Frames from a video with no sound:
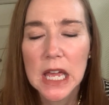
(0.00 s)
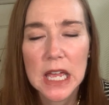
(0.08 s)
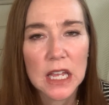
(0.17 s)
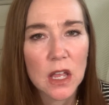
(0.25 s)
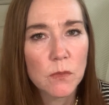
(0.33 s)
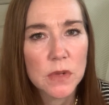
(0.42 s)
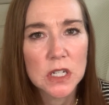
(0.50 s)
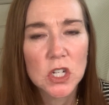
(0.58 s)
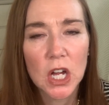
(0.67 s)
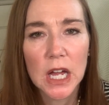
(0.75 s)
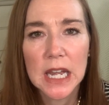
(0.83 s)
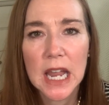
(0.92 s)
It can be
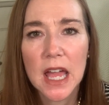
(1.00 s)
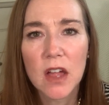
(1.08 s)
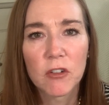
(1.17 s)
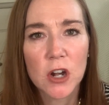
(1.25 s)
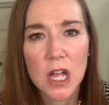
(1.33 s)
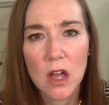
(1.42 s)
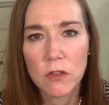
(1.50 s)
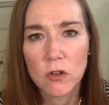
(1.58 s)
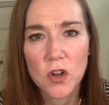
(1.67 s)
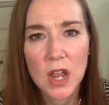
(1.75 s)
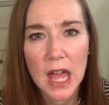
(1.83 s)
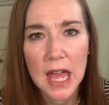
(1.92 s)
done every
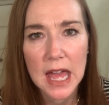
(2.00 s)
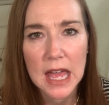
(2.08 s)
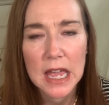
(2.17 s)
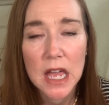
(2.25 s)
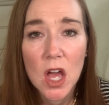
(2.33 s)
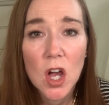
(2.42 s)
other day,